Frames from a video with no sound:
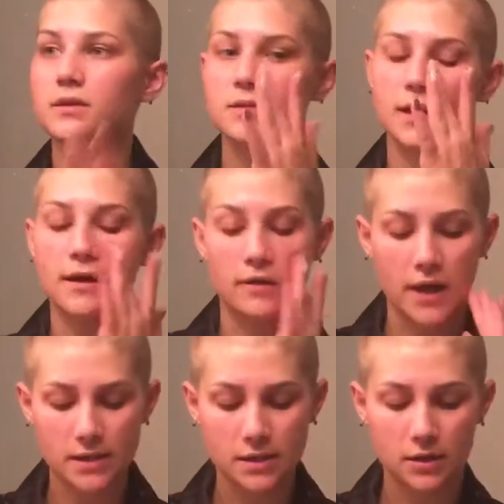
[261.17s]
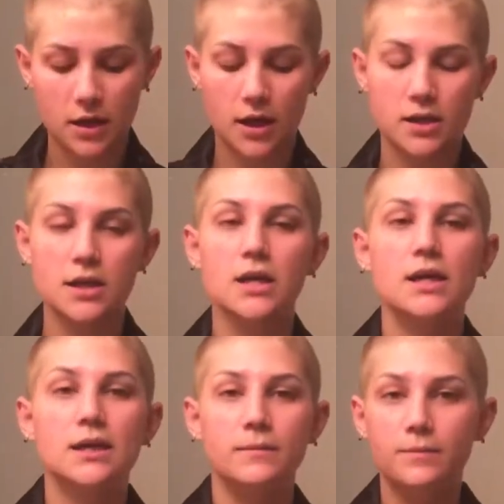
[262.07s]
So now that that's all gone,
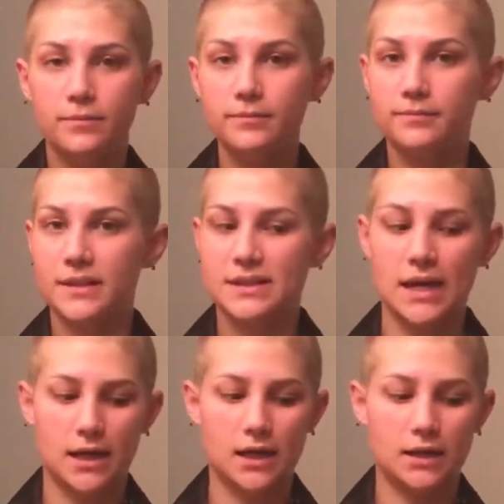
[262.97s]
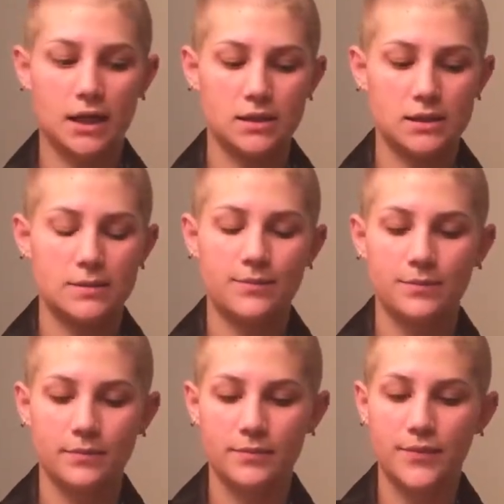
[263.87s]
second cleanse.
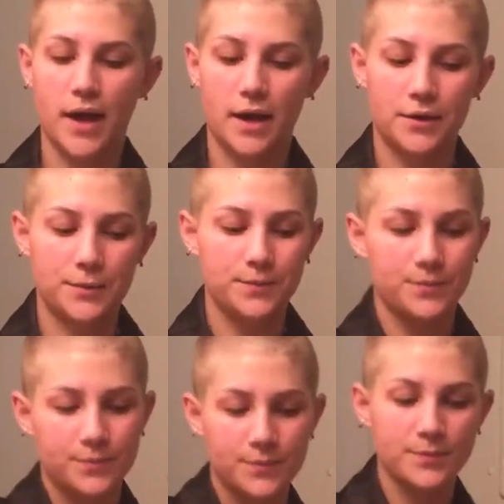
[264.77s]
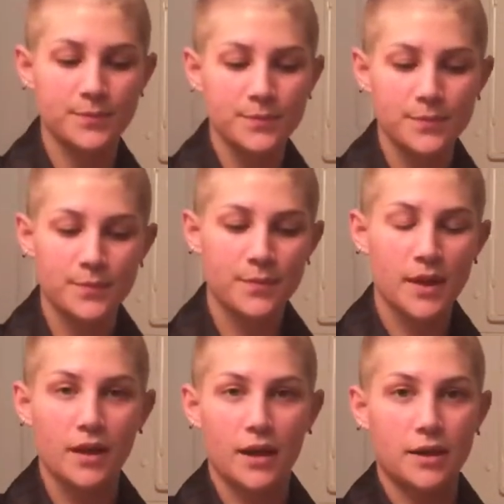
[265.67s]
Now,
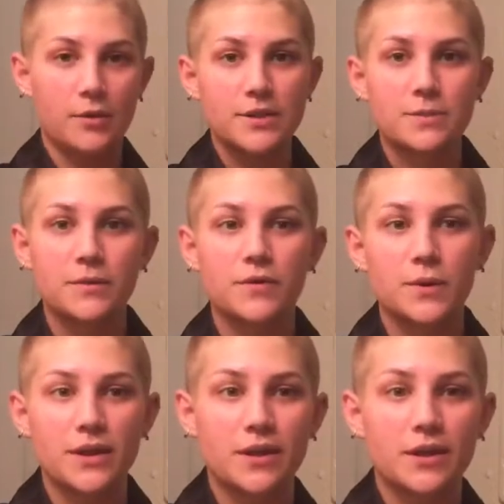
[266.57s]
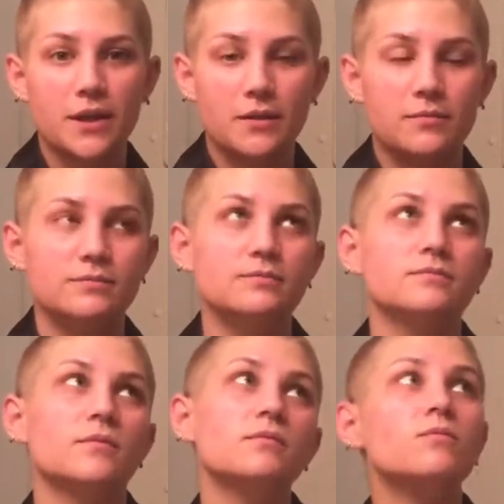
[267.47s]
I know what some of you are thinking.
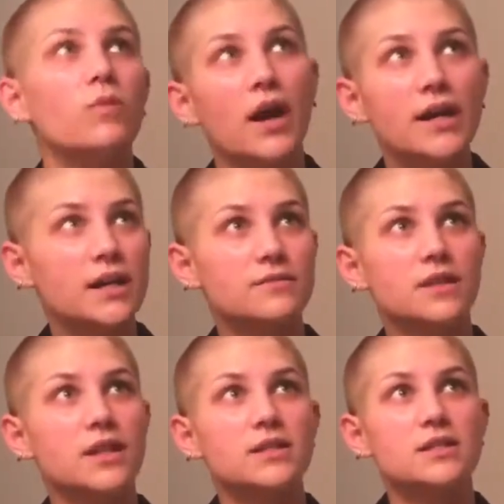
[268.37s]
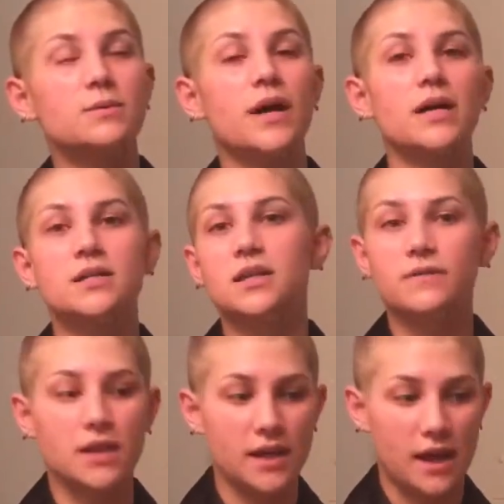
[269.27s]
Why do you have to cleanse twice if
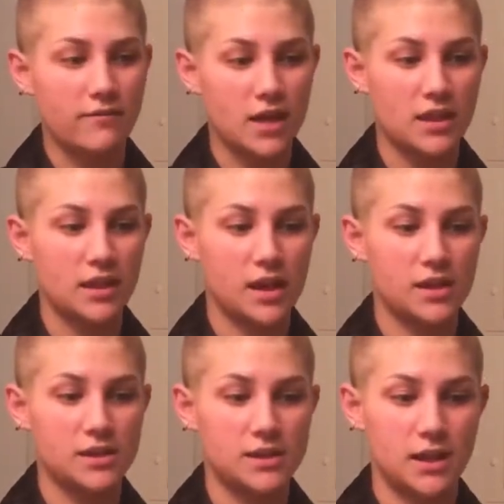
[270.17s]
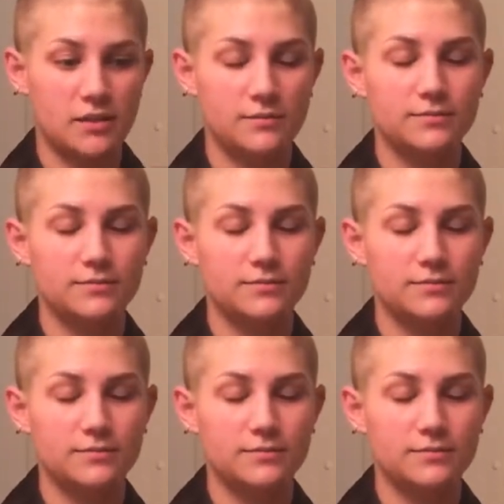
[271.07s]
you didn't have anything on your skin?